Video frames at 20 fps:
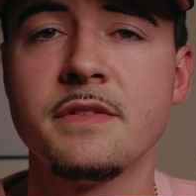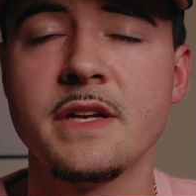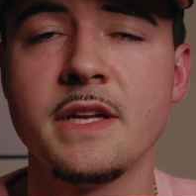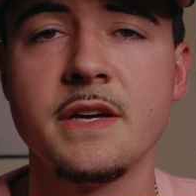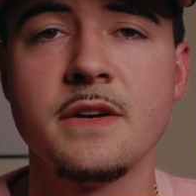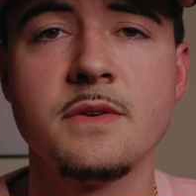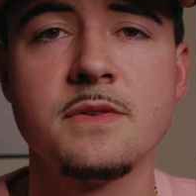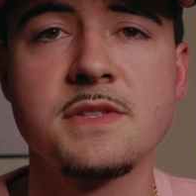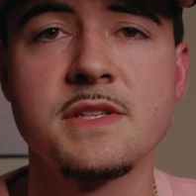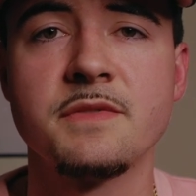
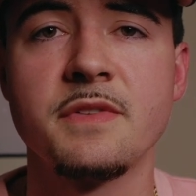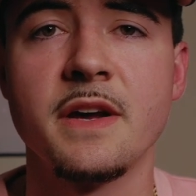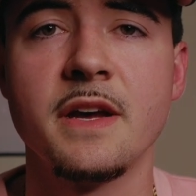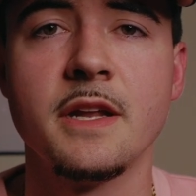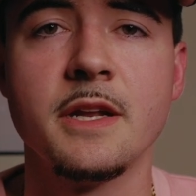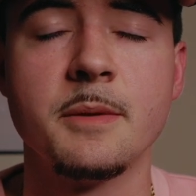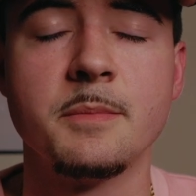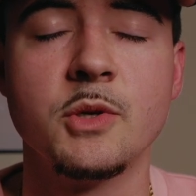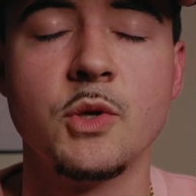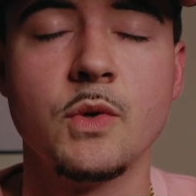videos if I
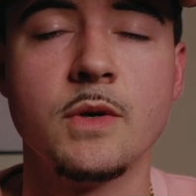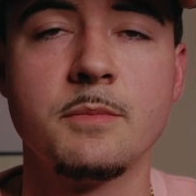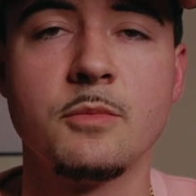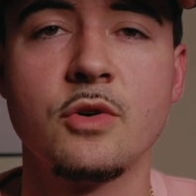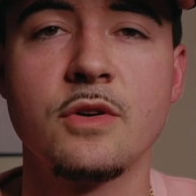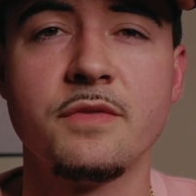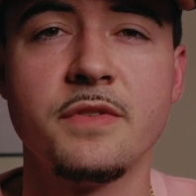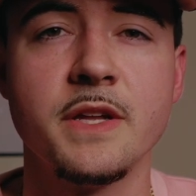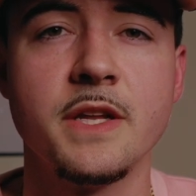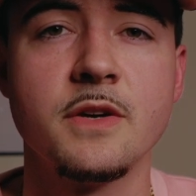end up doing
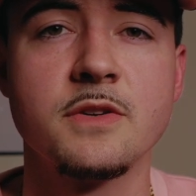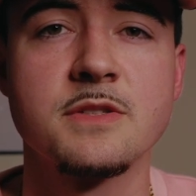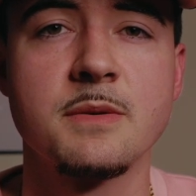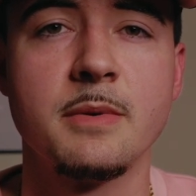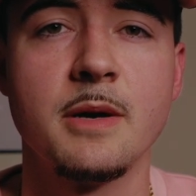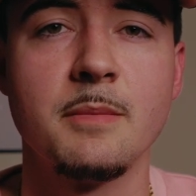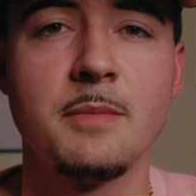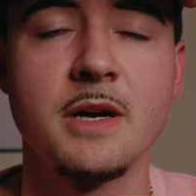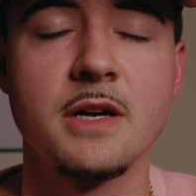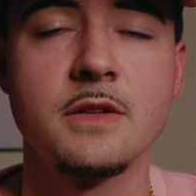more videos
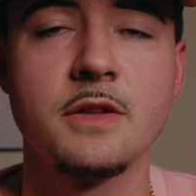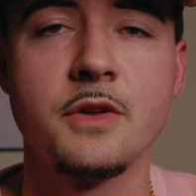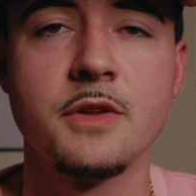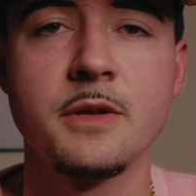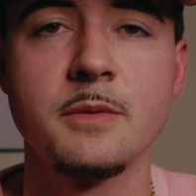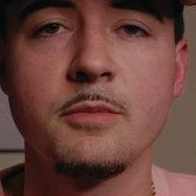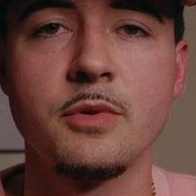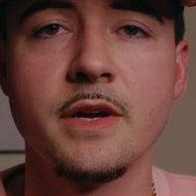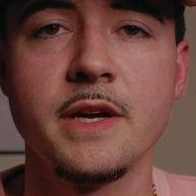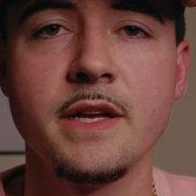about my
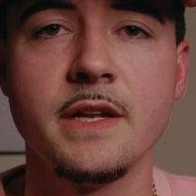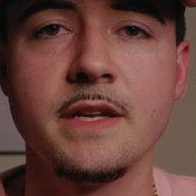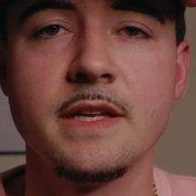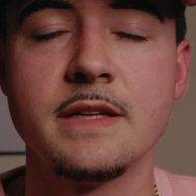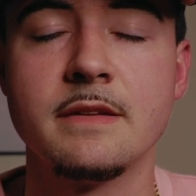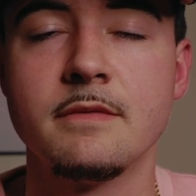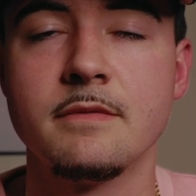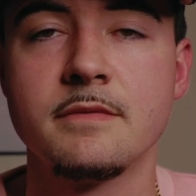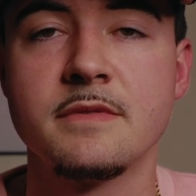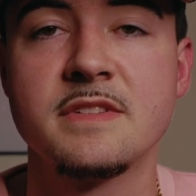clothing brand
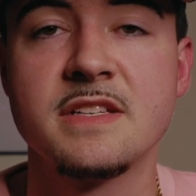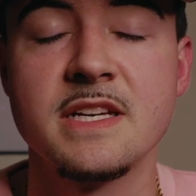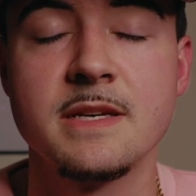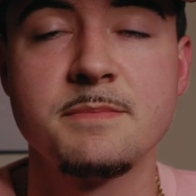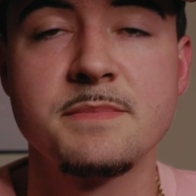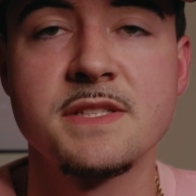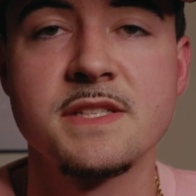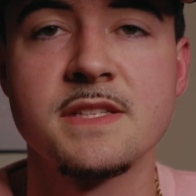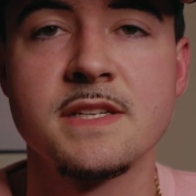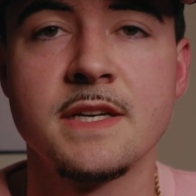and
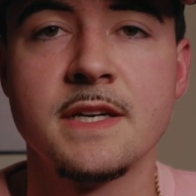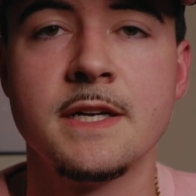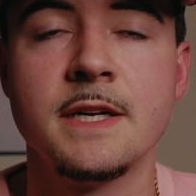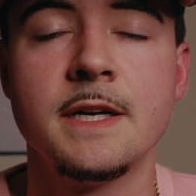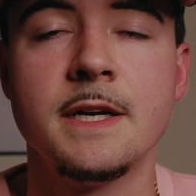tips.